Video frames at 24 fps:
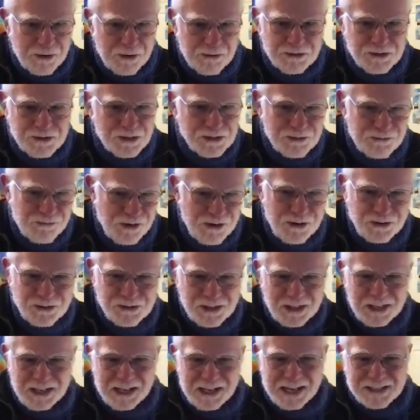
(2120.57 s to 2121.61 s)
It was just one of those
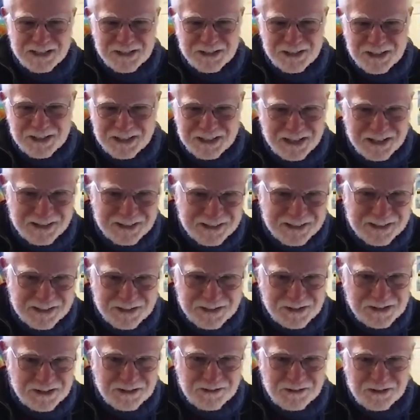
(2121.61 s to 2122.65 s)
classic kind of
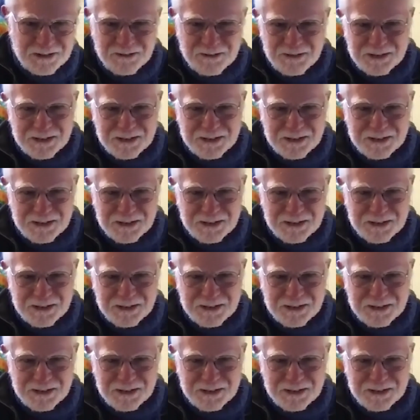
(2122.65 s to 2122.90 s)
things, you know what I mean?